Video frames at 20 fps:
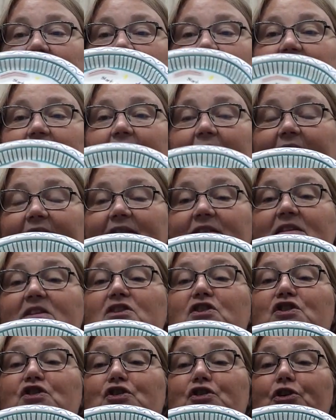in that
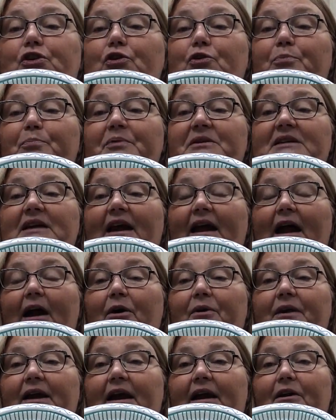scooped
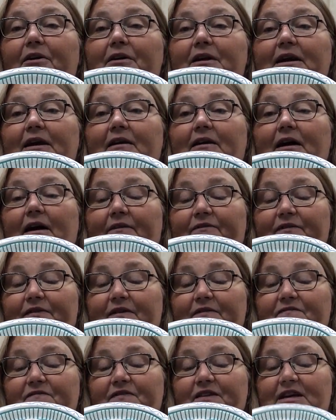out area of
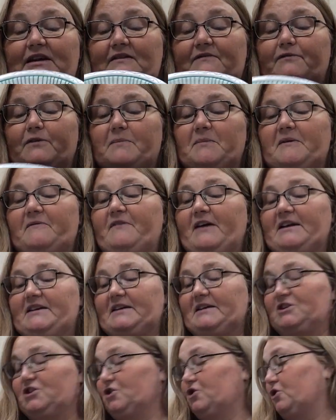the V from the
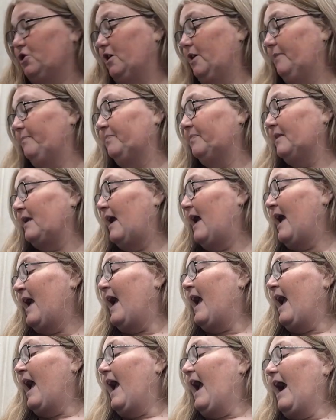Vendy straw.
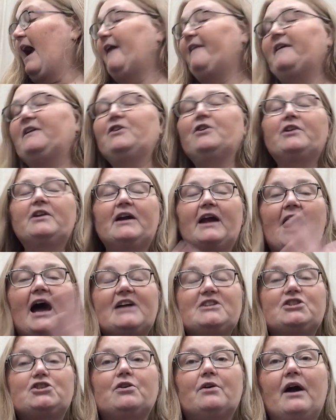And then you're gonna
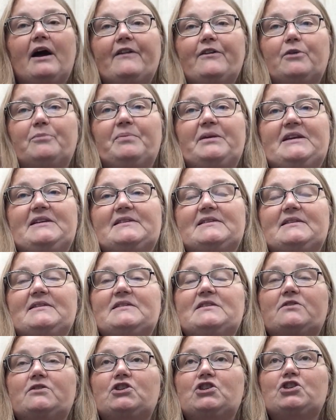cut your other
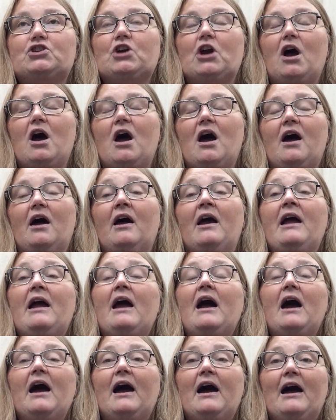pieces of straw.
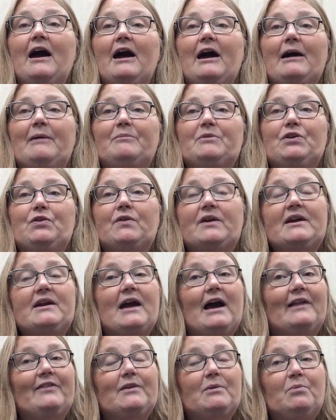Um, you can
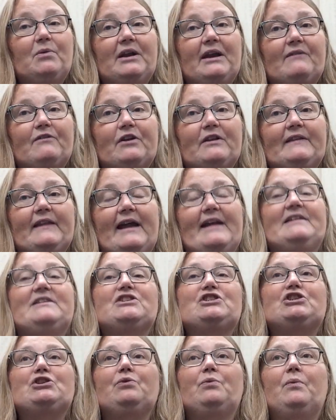cut them whatever
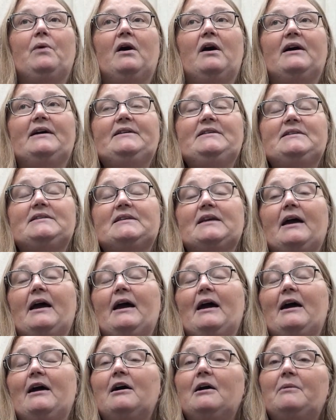lengths you want.
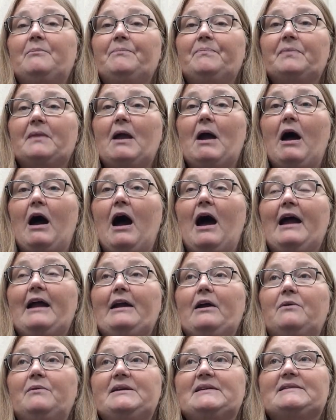Um,
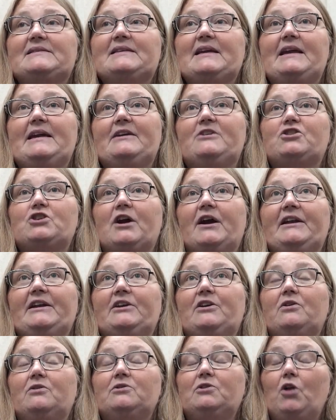I always say try to
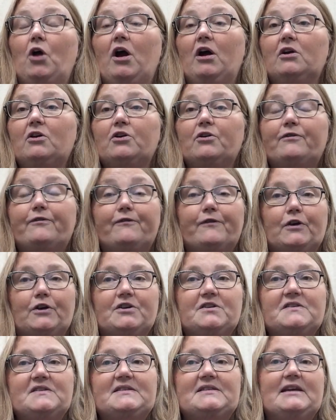go longer
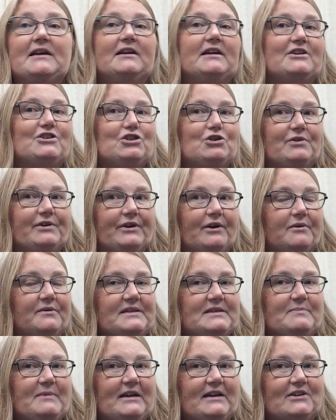first because you can
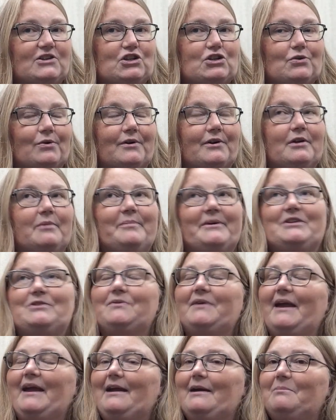always make it shorter, but you
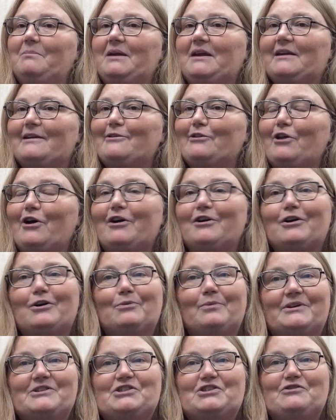can't make it longer
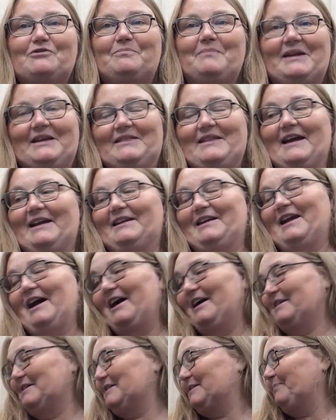once you've made that
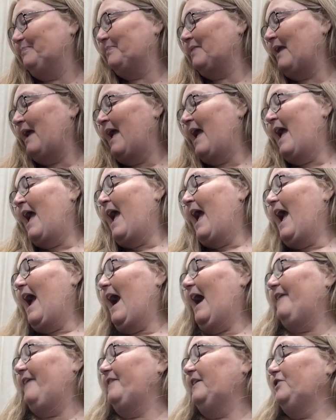cut.
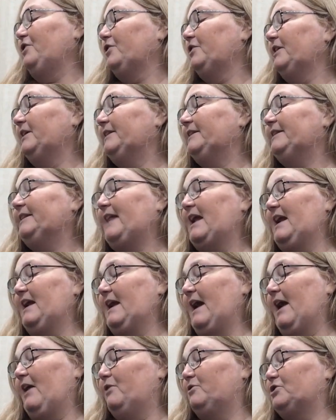And then you're gonna lay
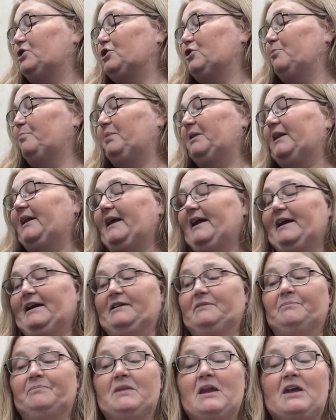out your
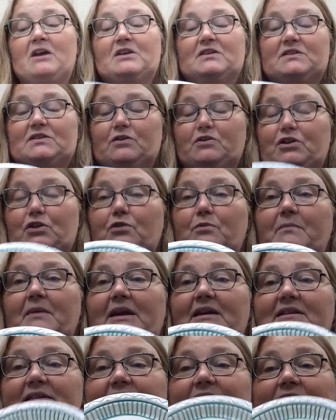plan. So you
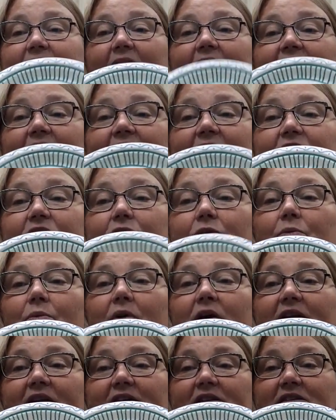may decide that you
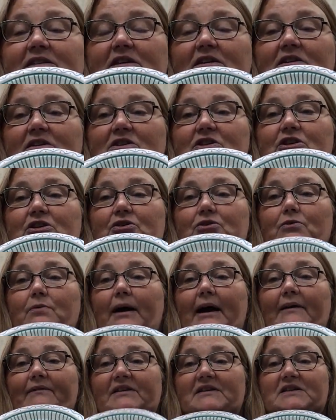want it to
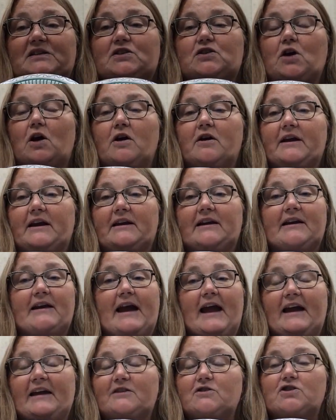have a start and an
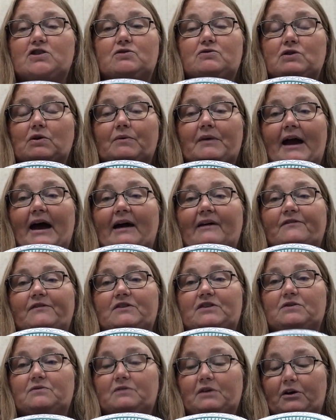end. You don't have
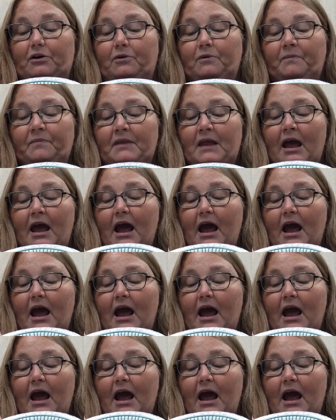to though.